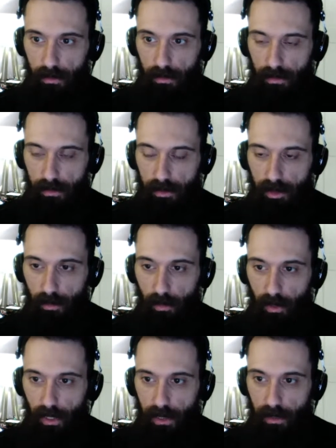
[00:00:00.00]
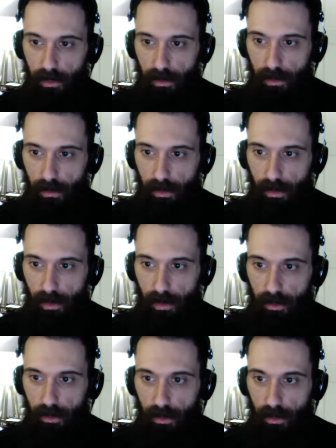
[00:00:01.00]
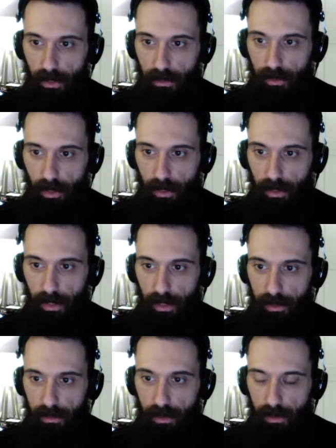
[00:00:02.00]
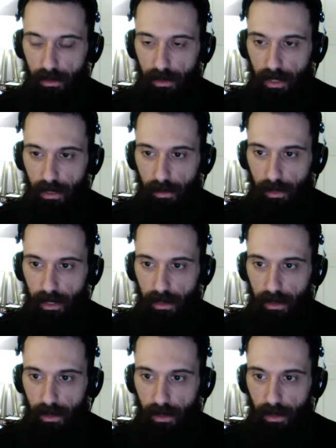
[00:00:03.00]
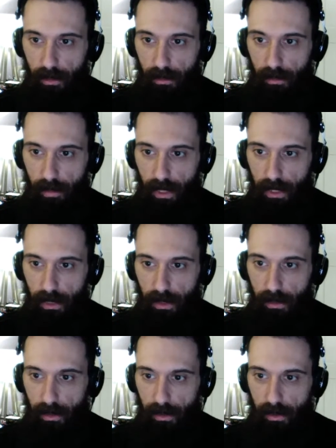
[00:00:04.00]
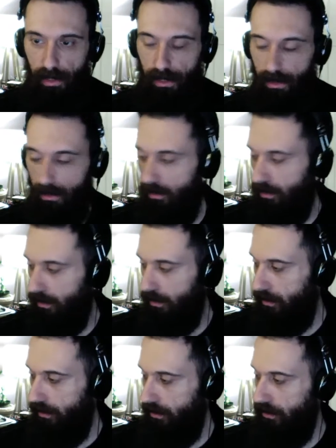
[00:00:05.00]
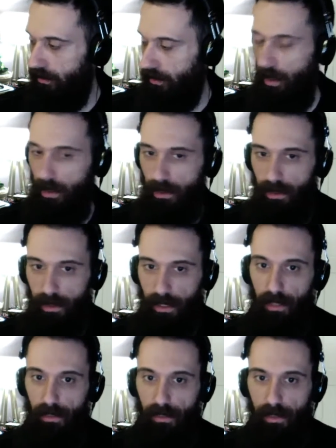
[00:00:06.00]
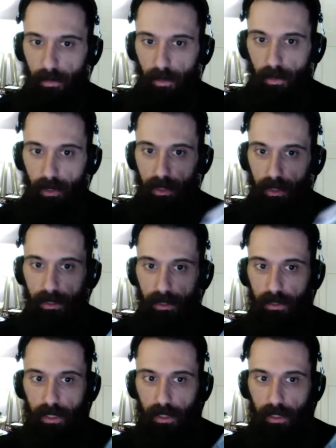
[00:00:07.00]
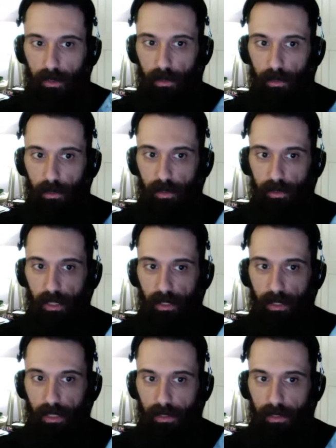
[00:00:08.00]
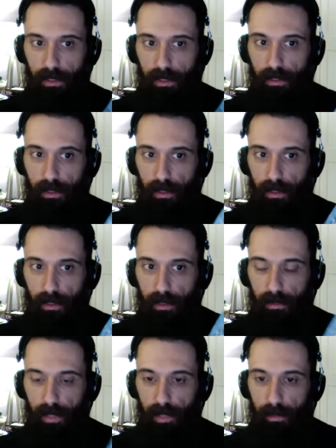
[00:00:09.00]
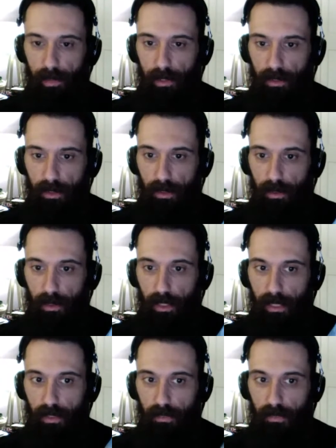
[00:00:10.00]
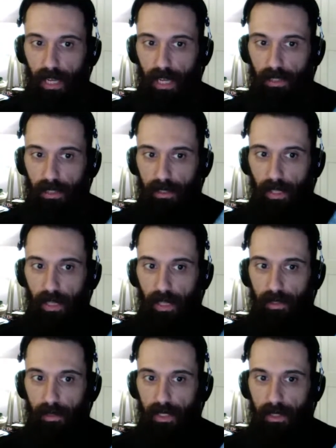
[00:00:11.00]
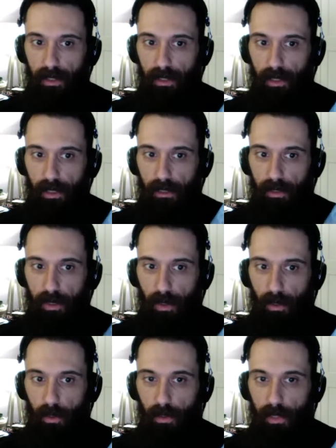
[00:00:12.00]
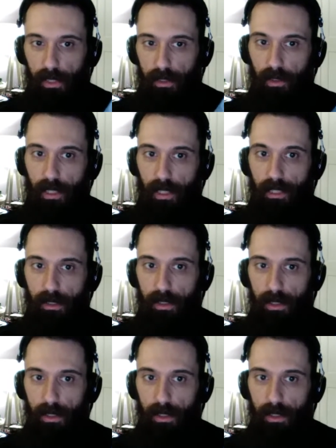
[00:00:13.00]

somewhat unsure about certain things anyway. But like this is a Guardians of the Galaxy #1. This is like a huge movie franchise. This isn't an event book. So the fact that you have to be so entrenched